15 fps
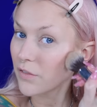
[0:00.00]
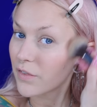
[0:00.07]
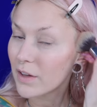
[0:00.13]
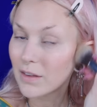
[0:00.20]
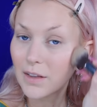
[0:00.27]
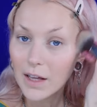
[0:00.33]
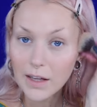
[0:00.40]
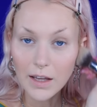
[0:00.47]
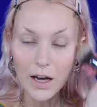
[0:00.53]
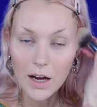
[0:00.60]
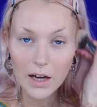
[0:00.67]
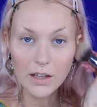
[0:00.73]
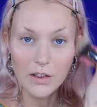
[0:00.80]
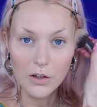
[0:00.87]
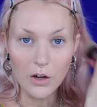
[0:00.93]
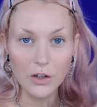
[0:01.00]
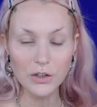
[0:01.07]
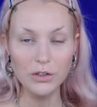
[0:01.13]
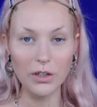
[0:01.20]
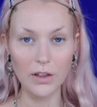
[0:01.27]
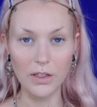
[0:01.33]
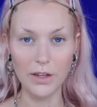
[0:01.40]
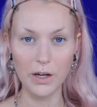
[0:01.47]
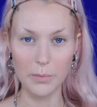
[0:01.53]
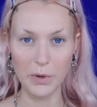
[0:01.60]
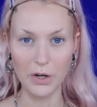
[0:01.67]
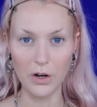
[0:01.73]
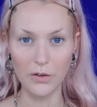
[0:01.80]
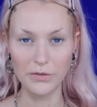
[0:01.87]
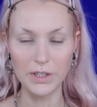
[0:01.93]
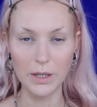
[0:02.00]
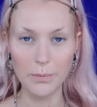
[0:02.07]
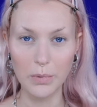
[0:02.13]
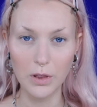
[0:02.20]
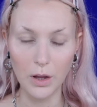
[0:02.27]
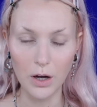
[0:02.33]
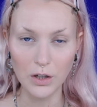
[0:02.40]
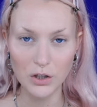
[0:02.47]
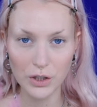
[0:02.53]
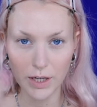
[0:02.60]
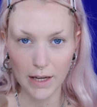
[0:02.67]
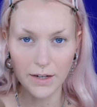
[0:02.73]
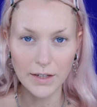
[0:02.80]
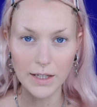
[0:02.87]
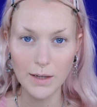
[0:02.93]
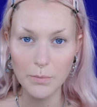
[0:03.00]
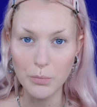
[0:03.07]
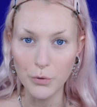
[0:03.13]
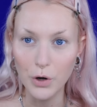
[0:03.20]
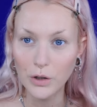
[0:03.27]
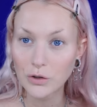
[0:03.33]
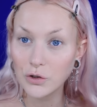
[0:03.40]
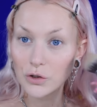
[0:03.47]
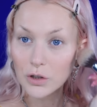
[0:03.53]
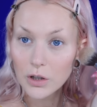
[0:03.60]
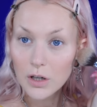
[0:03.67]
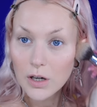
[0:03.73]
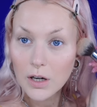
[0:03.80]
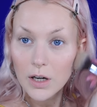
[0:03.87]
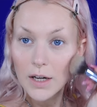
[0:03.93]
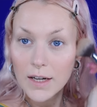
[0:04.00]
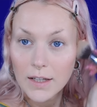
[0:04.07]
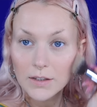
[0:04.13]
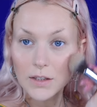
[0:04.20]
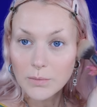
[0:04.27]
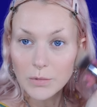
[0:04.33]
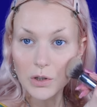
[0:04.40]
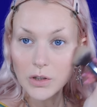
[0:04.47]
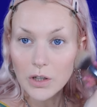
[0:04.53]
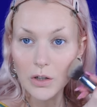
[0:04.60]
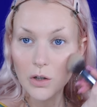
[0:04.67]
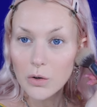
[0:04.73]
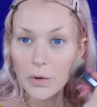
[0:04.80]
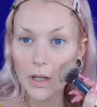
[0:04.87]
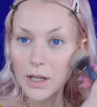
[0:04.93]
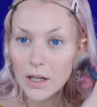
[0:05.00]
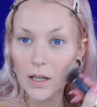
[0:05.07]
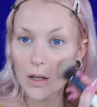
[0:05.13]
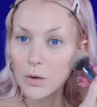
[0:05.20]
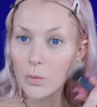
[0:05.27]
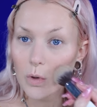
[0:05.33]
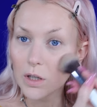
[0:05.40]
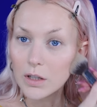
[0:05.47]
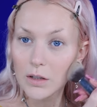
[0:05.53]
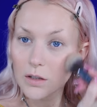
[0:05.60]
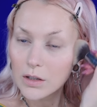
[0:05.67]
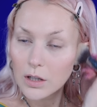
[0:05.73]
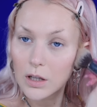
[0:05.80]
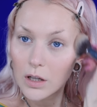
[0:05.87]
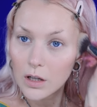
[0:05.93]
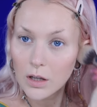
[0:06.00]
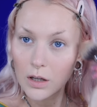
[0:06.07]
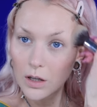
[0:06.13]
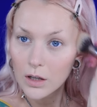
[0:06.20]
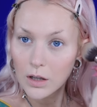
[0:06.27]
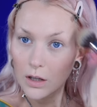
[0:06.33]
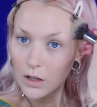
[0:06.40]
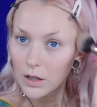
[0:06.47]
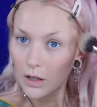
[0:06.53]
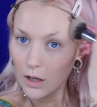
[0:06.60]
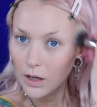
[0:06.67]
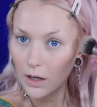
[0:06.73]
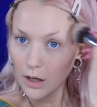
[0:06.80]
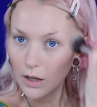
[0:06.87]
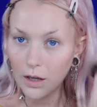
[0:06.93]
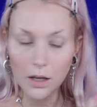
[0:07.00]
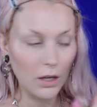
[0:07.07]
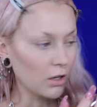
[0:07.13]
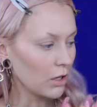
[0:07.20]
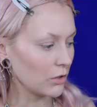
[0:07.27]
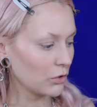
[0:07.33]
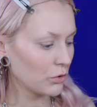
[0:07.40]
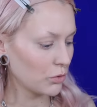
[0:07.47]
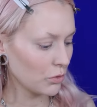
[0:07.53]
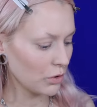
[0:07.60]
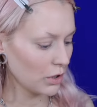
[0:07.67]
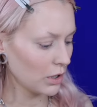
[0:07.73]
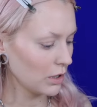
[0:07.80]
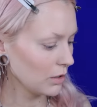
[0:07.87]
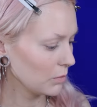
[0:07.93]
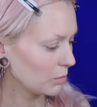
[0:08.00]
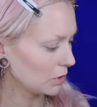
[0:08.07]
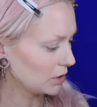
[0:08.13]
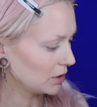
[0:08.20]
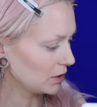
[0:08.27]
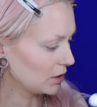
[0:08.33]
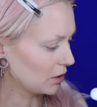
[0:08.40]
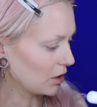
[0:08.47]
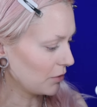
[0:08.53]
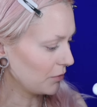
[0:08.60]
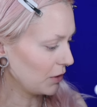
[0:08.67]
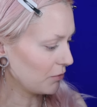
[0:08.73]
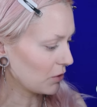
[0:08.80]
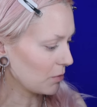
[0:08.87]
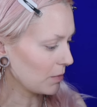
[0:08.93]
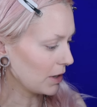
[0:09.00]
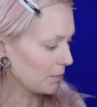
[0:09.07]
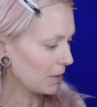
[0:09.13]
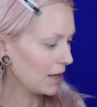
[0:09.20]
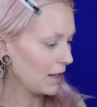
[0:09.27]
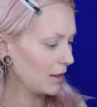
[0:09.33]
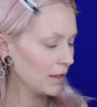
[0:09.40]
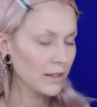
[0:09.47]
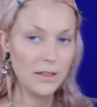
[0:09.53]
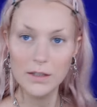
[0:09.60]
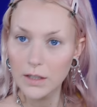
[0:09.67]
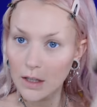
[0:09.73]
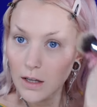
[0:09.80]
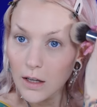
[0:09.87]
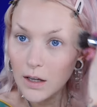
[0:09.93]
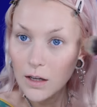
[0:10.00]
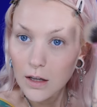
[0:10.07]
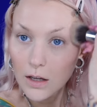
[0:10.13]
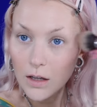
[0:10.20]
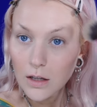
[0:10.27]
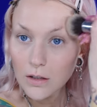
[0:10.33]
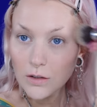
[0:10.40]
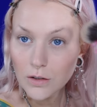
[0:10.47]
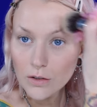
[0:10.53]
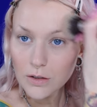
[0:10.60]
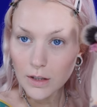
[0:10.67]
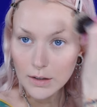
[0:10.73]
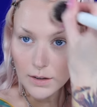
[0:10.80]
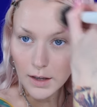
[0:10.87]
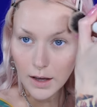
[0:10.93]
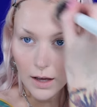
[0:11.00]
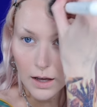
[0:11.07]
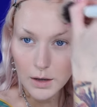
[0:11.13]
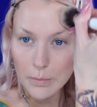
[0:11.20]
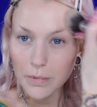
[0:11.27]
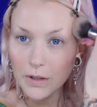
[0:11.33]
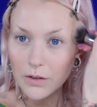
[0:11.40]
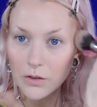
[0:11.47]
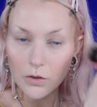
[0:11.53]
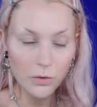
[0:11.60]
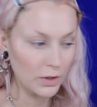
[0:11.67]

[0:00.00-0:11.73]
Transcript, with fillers: I felt like I lost a little bit of the blush and the bronzer. So I'm just gonna go in with a contour, which is the coffee from my palette. Just a tad bit to